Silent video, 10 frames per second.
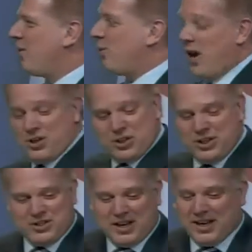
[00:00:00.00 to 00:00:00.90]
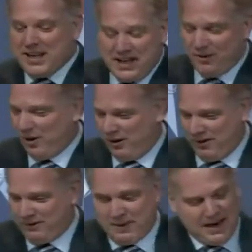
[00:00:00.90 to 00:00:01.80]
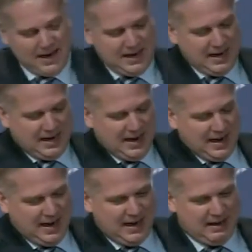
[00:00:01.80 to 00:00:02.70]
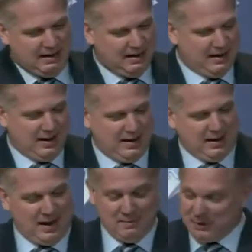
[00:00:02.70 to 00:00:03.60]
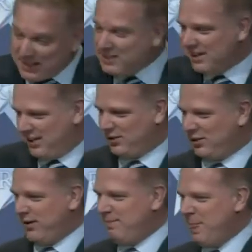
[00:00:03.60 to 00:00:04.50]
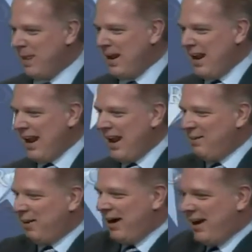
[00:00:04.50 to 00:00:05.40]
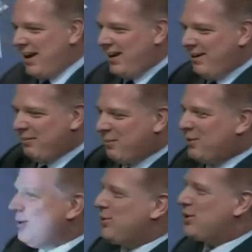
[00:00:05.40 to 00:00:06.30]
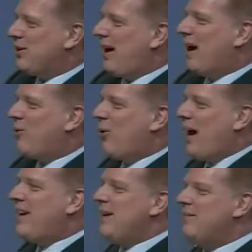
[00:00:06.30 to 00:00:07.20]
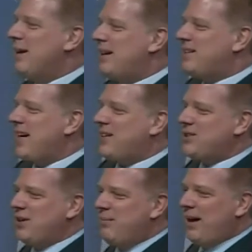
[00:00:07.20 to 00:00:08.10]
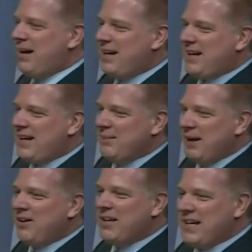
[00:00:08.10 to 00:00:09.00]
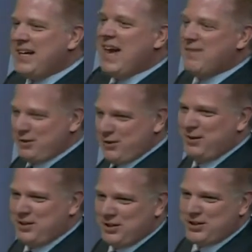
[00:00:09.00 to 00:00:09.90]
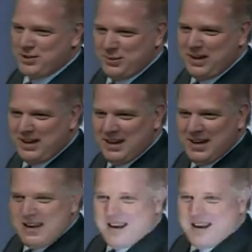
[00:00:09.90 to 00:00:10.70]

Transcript: Rush is a hero of mine, and I'm listening to him, and my producer, I write him a text on my email, and he gave it to me just this week.